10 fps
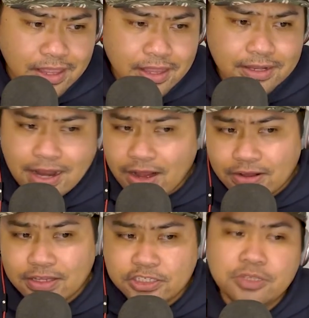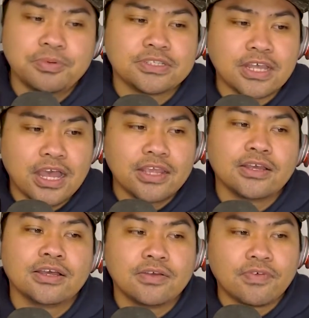Not on the cheaper side
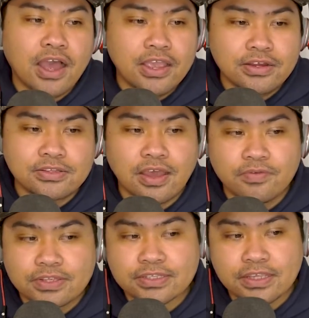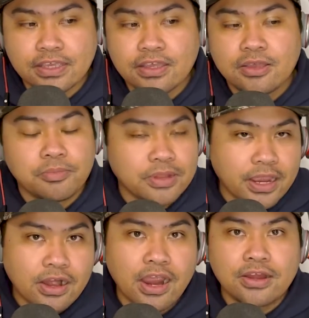of irons. Obviously,
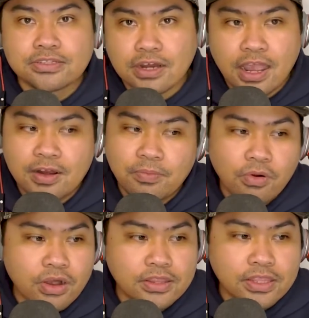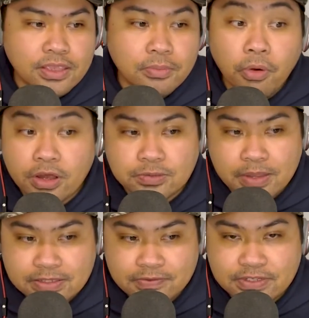player irons are kind of more on the more
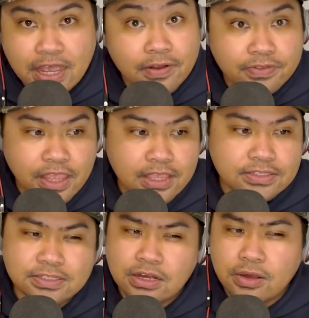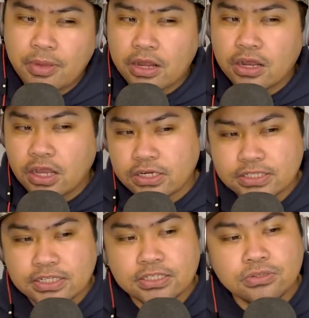expensive side of things. These are about
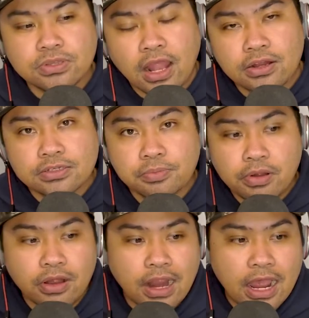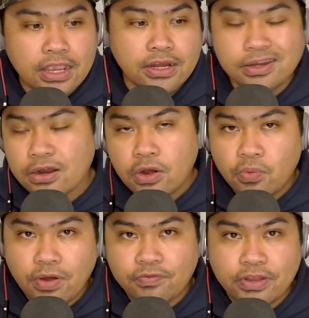$162 per iron,
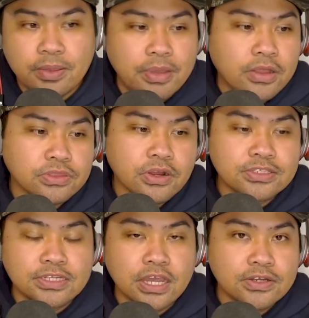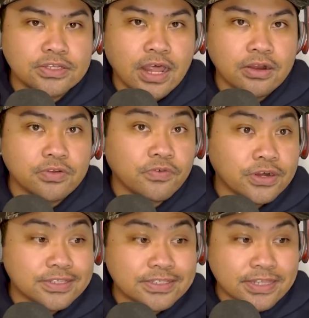roughly about $1,300 for
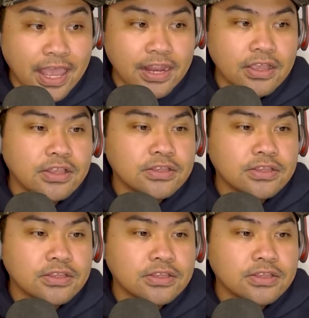a set.